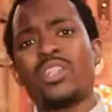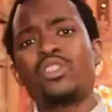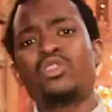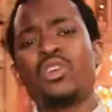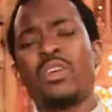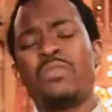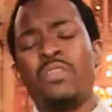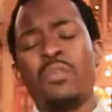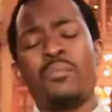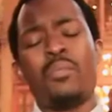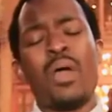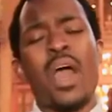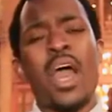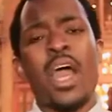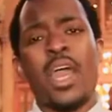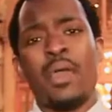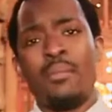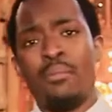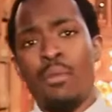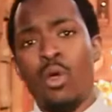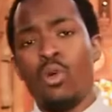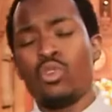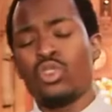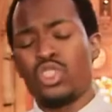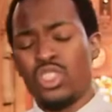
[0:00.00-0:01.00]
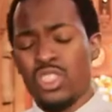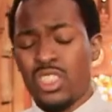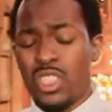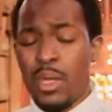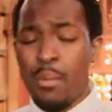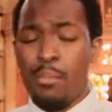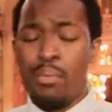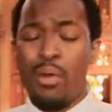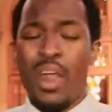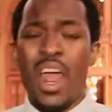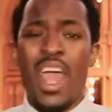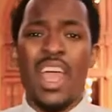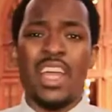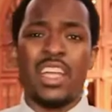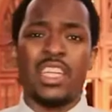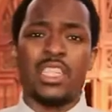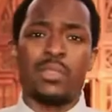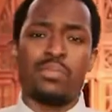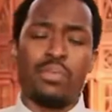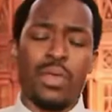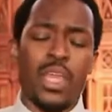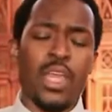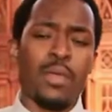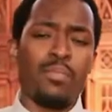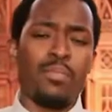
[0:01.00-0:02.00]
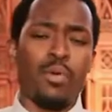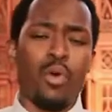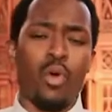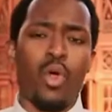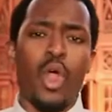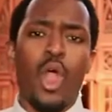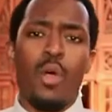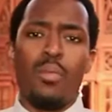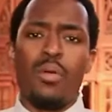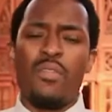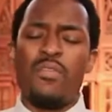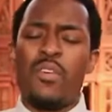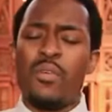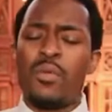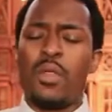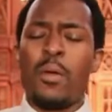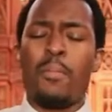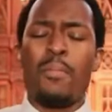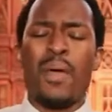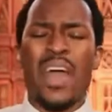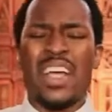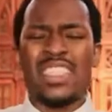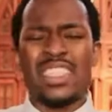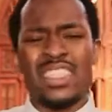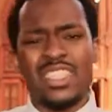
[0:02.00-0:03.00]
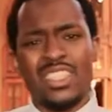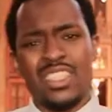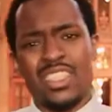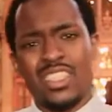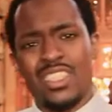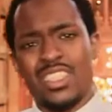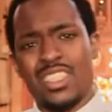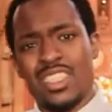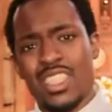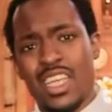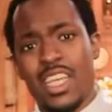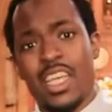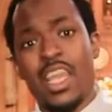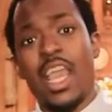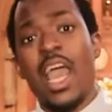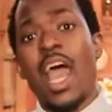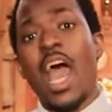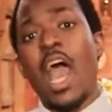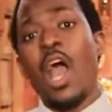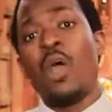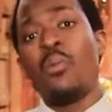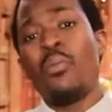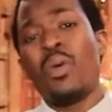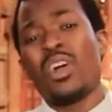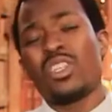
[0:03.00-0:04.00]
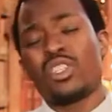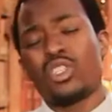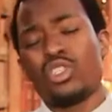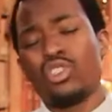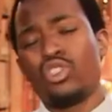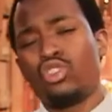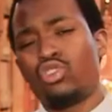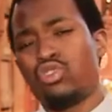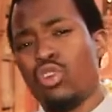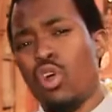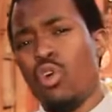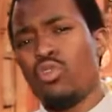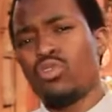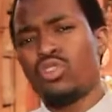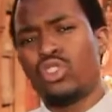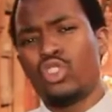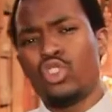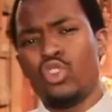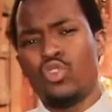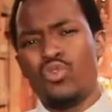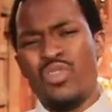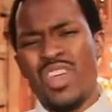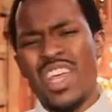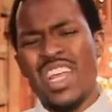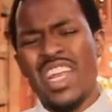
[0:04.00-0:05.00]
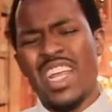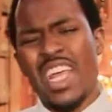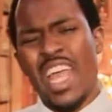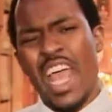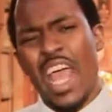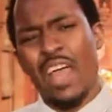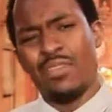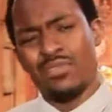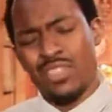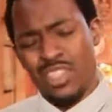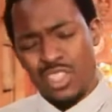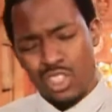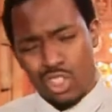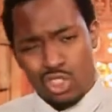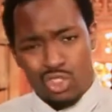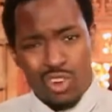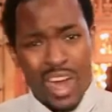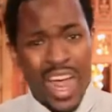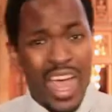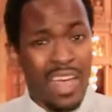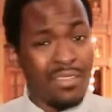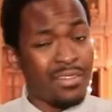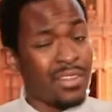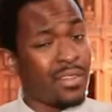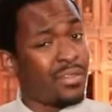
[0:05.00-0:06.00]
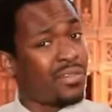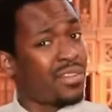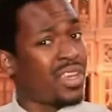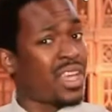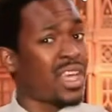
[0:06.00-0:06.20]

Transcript: We're driven by emotions and our pride as people. But from the passenger seat, how much control do you really have to drive the